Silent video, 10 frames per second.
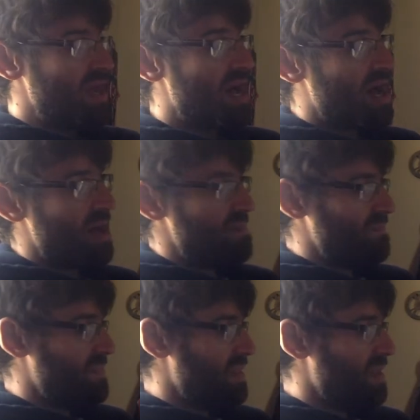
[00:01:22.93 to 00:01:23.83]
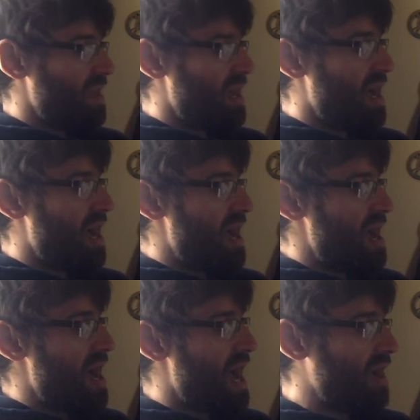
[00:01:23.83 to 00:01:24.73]
I
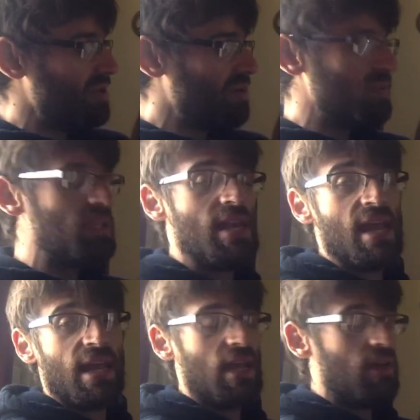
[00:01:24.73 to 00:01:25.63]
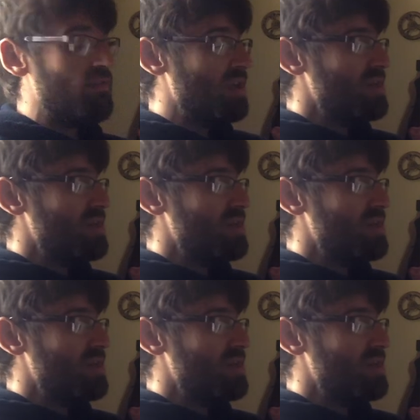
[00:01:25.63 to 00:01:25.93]
don't want that negative.